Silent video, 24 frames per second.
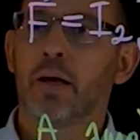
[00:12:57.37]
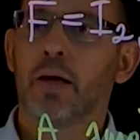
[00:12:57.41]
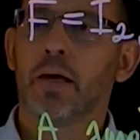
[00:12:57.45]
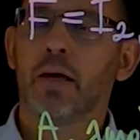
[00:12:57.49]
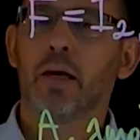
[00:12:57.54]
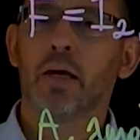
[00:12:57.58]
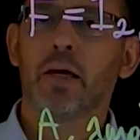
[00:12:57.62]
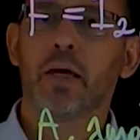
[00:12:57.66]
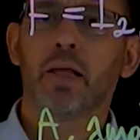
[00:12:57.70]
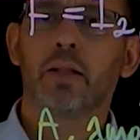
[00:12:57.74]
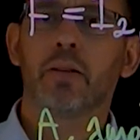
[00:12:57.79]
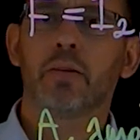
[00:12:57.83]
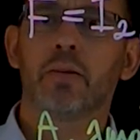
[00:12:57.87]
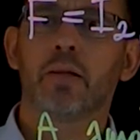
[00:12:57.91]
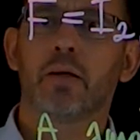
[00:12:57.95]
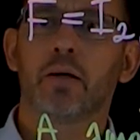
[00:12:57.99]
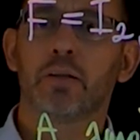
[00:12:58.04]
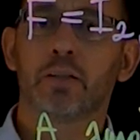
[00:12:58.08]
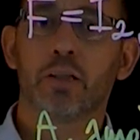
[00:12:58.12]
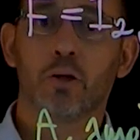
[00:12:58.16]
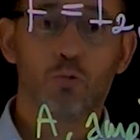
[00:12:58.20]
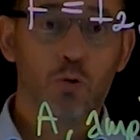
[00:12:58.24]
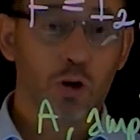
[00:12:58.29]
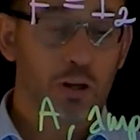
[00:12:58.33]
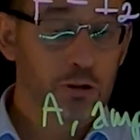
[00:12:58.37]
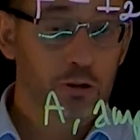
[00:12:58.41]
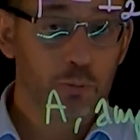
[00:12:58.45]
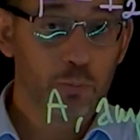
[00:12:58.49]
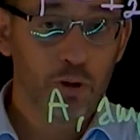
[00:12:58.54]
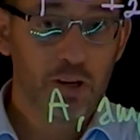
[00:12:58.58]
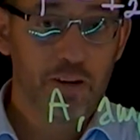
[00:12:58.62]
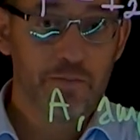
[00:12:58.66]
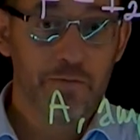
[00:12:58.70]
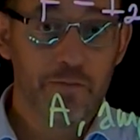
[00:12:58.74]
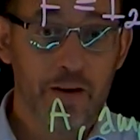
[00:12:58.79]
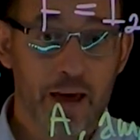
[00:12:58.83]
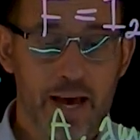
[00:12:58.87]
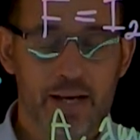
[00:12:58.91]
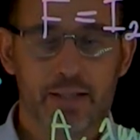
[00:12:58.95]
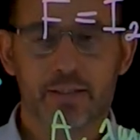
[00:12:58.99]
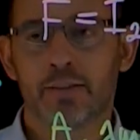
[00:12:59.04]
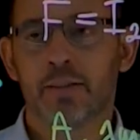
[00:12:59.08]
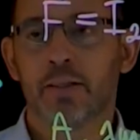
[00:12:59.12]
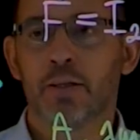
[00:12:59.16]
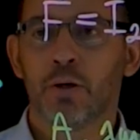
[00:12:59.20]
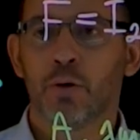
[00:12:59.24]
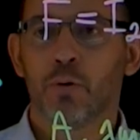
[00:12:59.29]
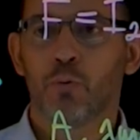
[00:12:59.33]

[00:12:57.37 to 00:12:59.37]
and the quantum Hall effect,